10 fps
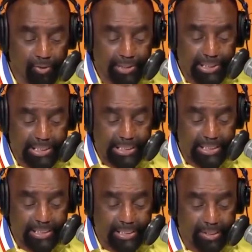for
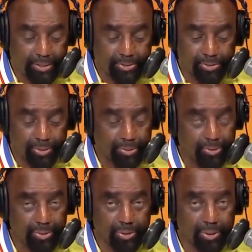disease and
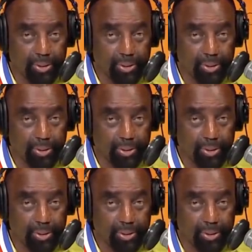control.